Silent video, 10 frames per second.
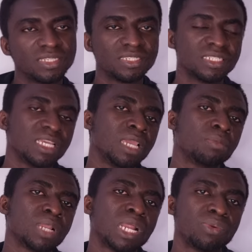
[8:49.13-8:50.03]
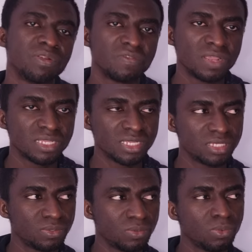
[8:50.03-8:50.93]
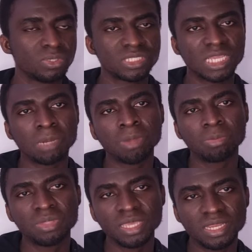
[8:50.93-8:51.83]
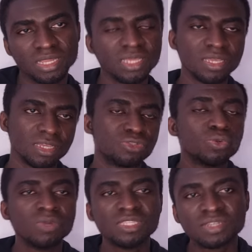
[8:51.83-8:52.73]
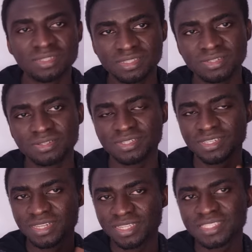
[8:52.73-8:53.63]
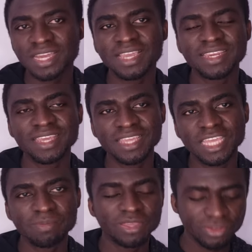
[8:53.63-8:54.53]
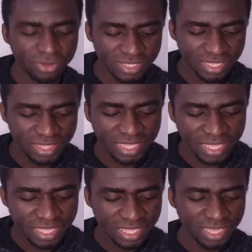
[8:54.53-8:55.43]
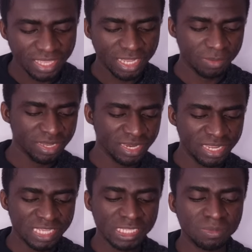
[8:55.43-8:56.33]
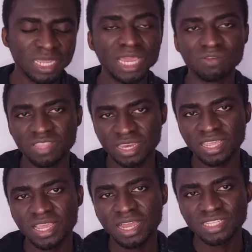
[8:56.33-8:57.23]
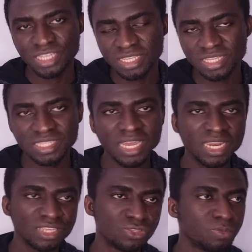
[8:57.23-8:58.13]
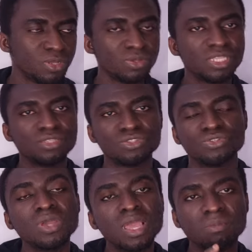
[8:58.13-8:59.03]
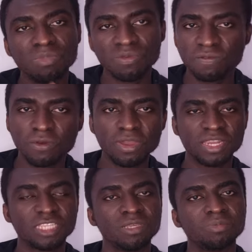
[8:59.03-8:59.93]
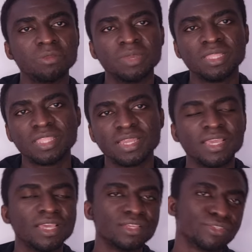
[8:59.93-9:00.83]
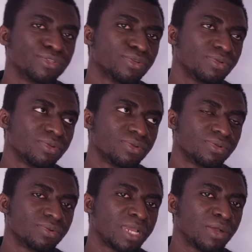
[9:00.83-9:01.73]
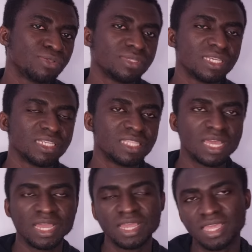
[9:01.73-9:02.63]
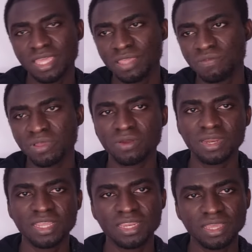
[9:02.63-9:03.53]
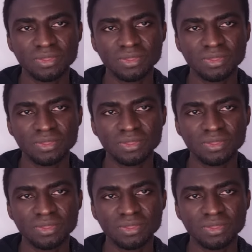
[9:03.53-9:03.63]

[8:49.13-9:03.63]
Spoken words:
the employer references won't come up yet. It will wait until later in the year because they think, there are some kind of technical changes that needs to be looked into before it is implemented. So what I want to say is that if you are already in the